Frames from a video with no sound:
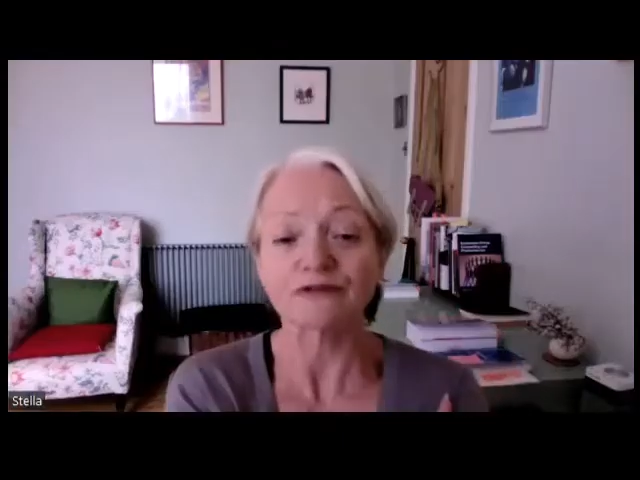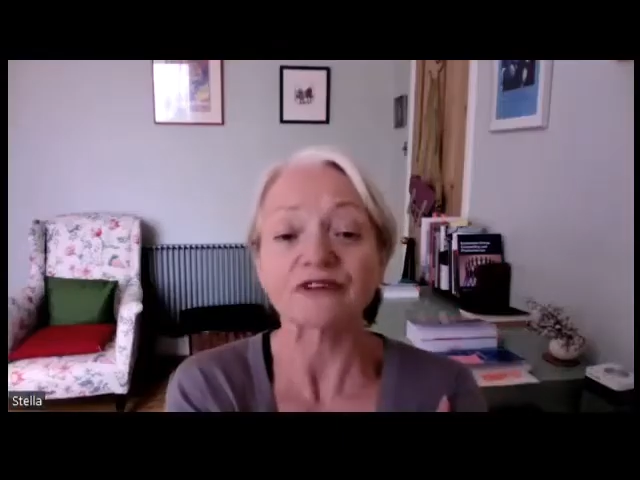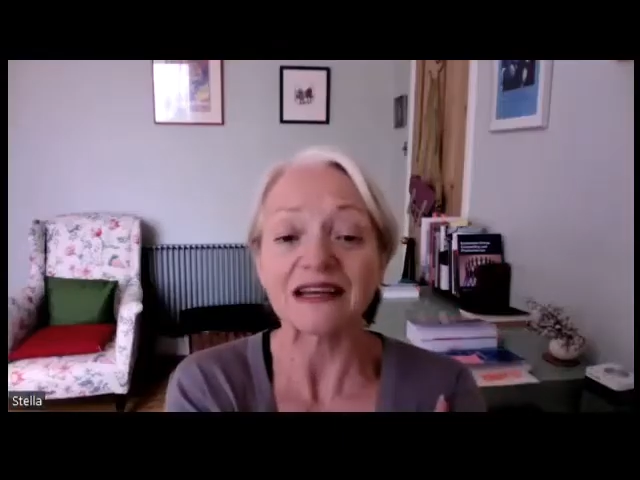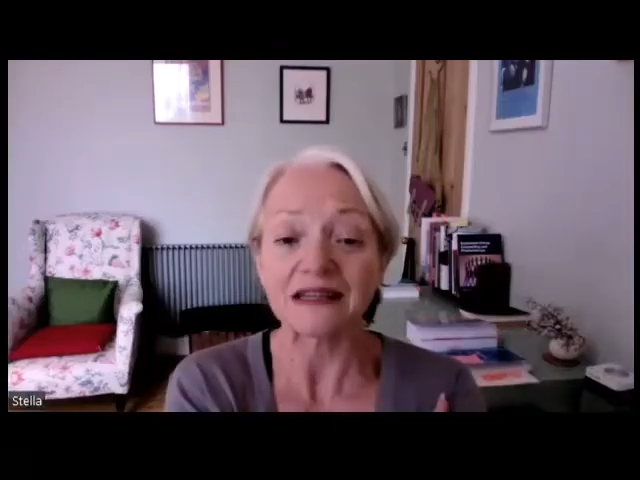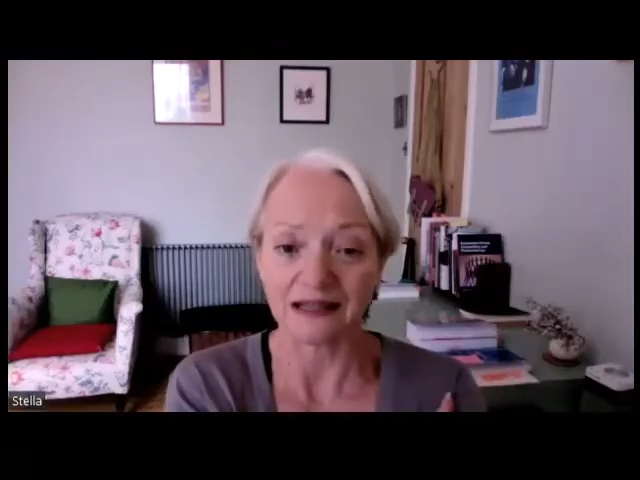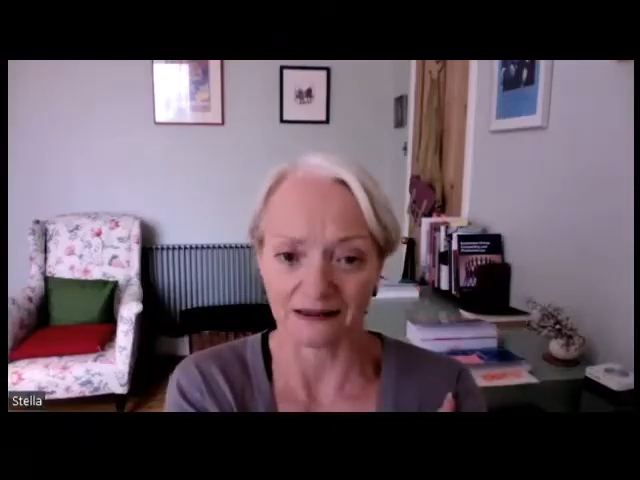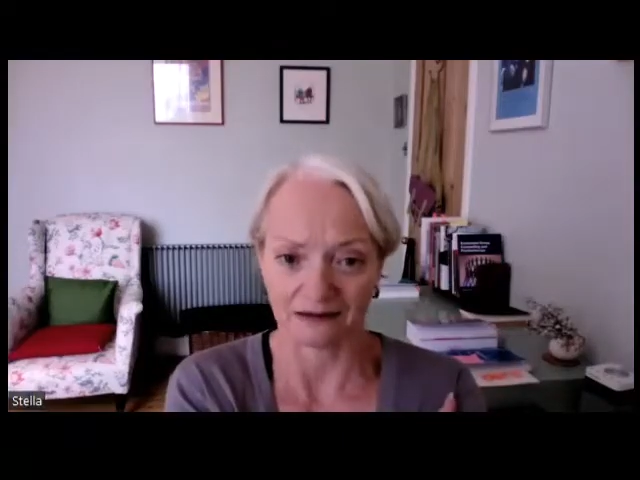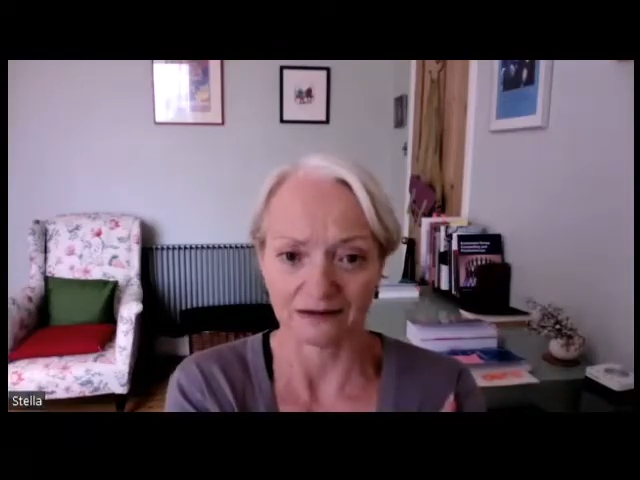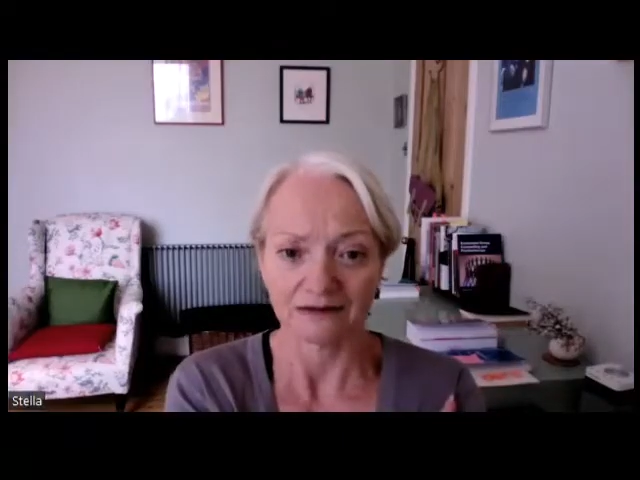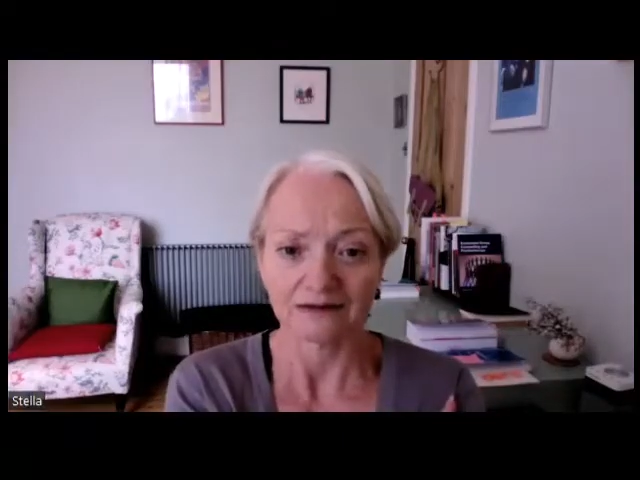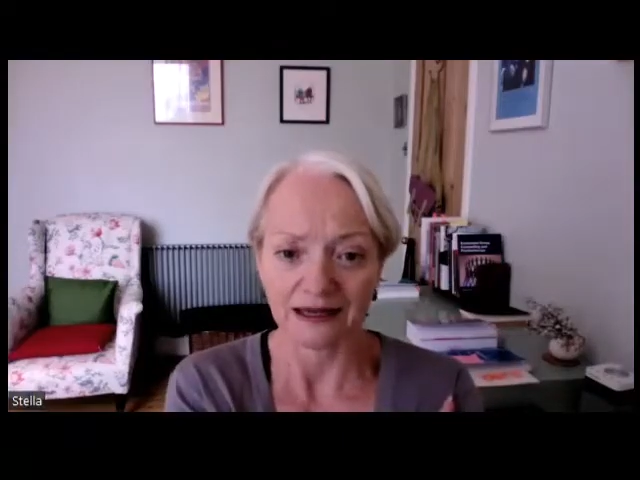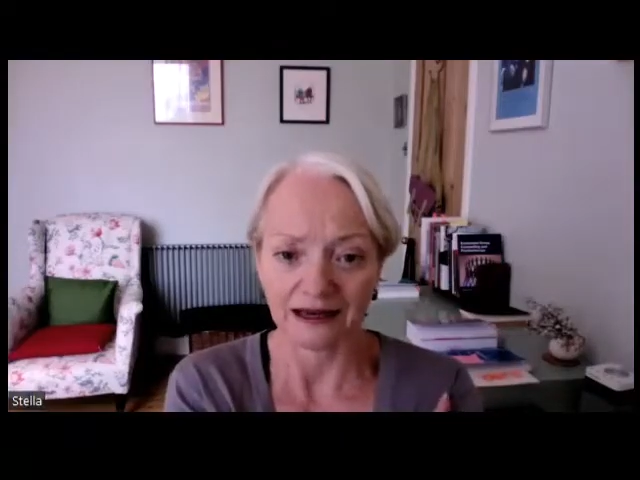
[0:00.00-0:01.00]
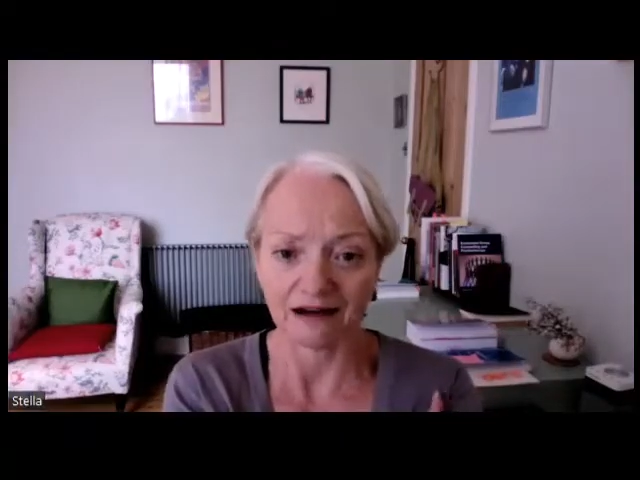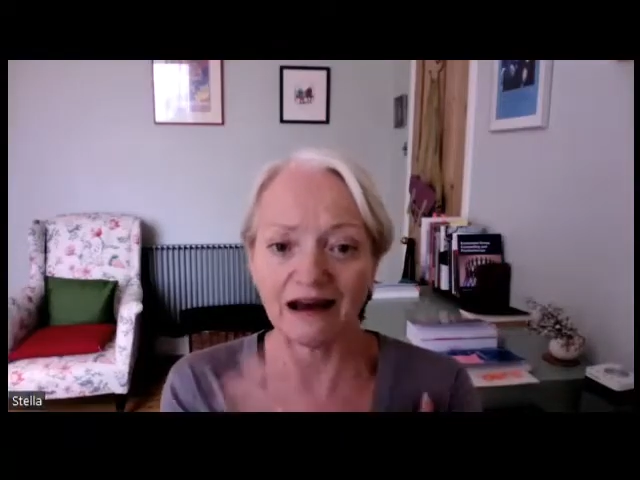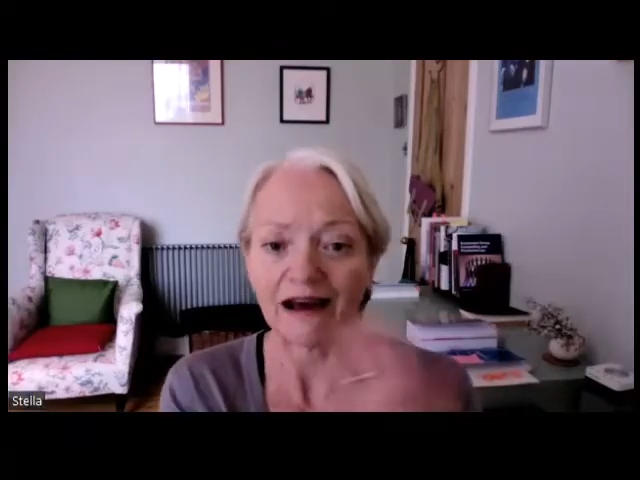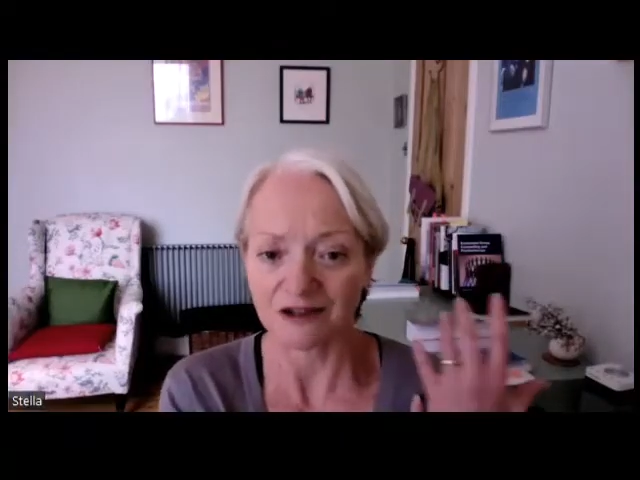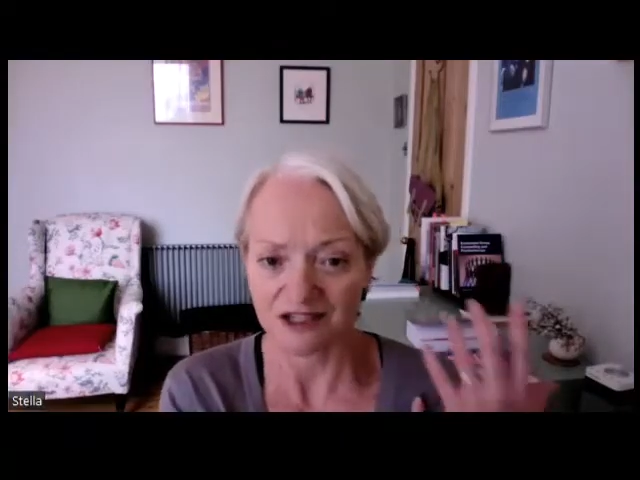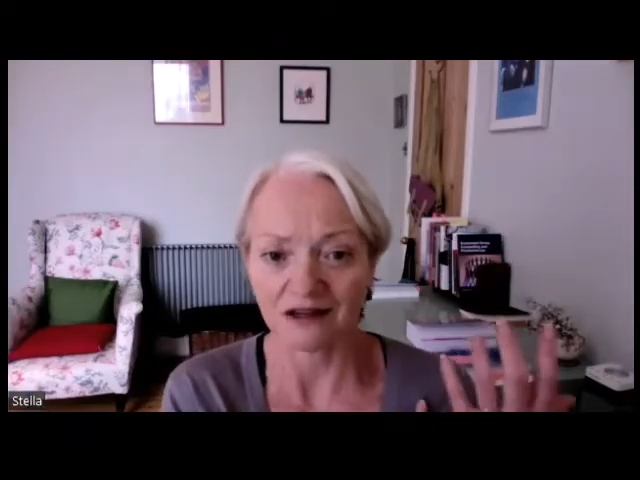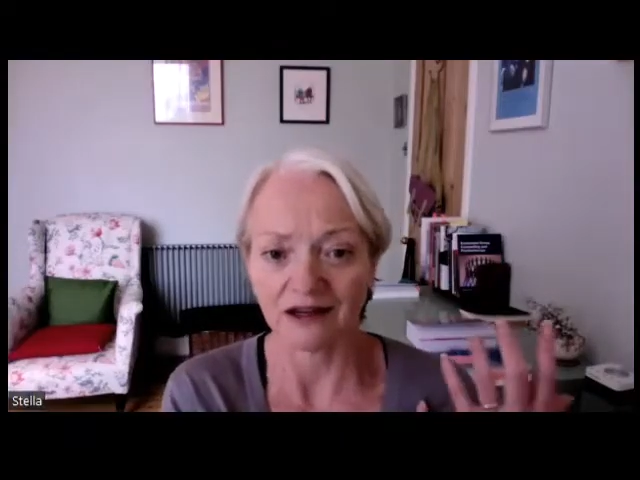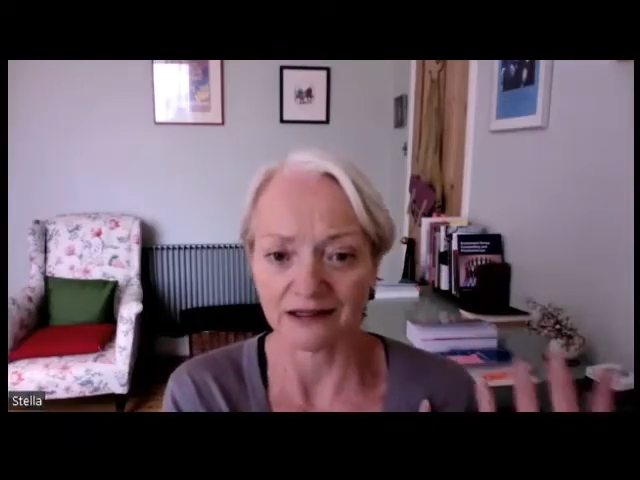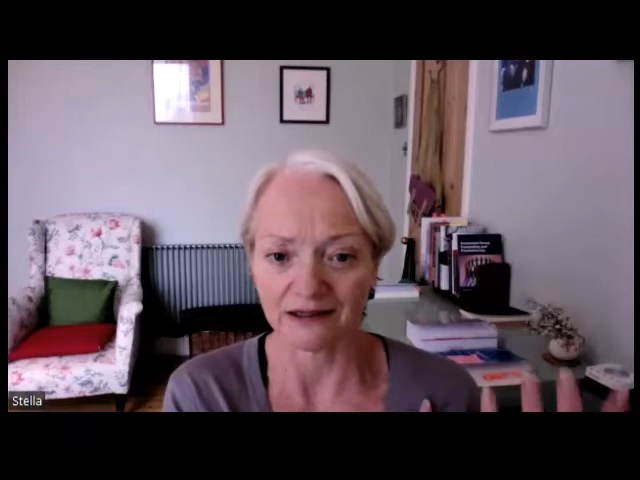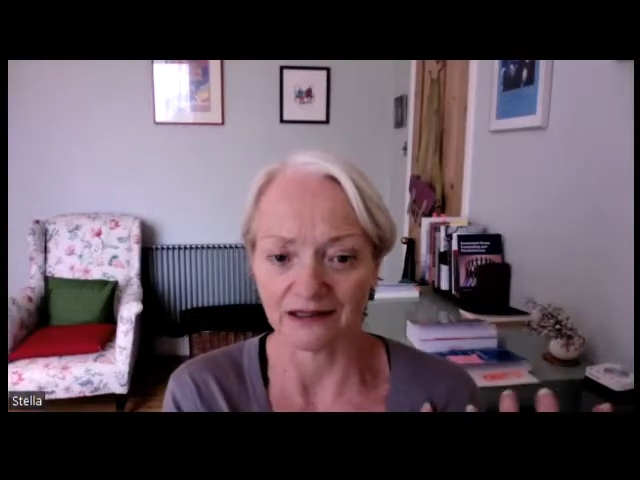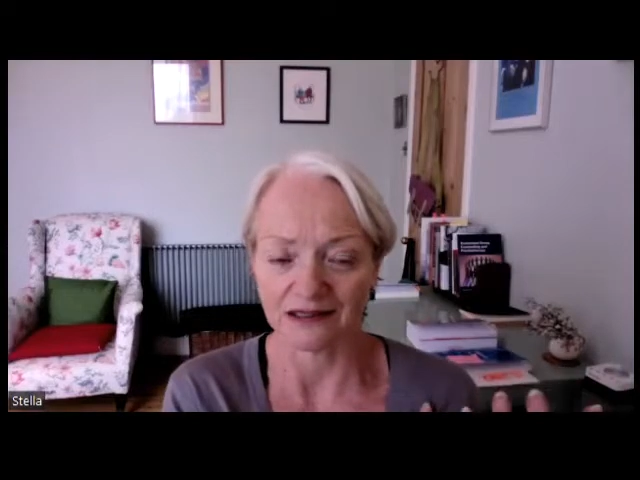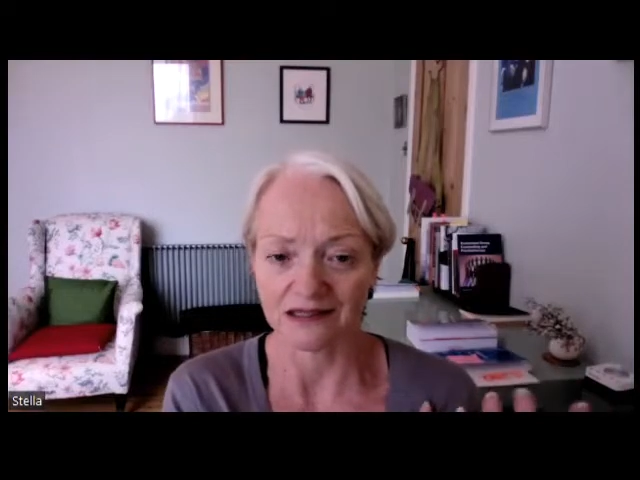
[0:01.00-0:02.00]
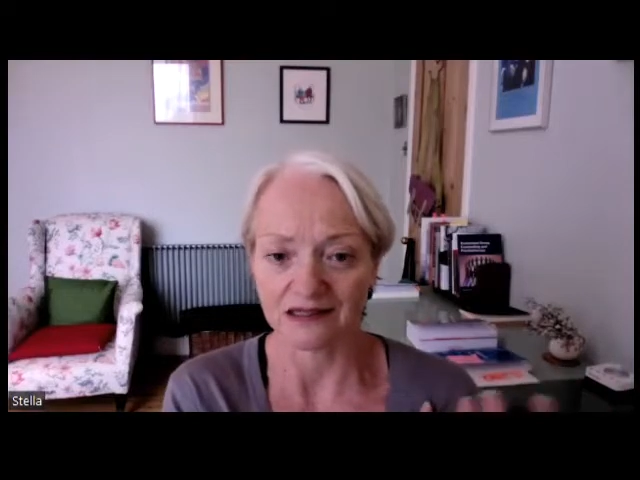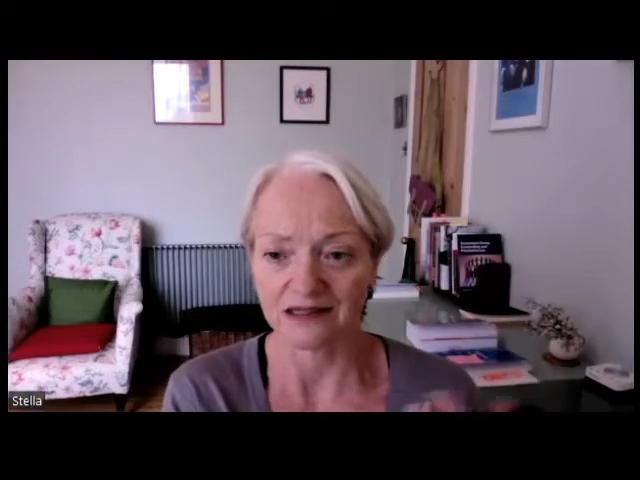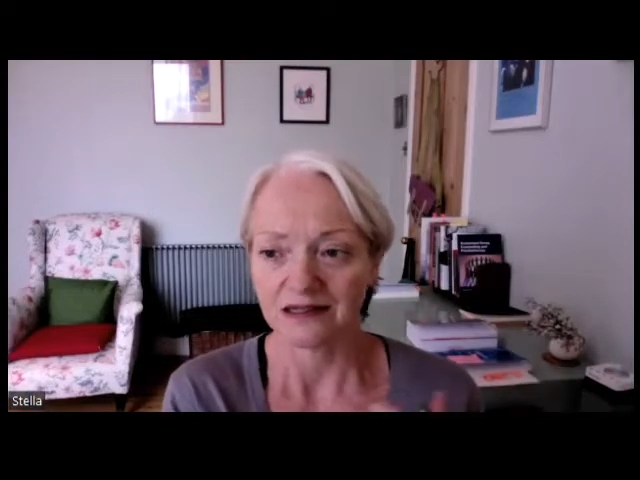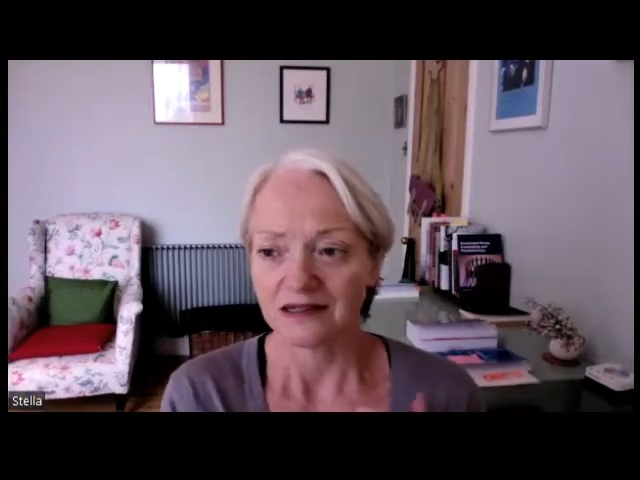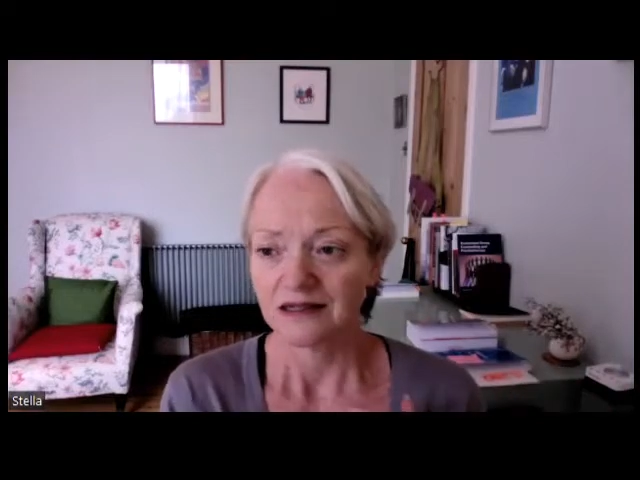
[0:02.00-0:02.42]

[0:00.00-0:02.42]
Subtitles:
feeling, our outsideness.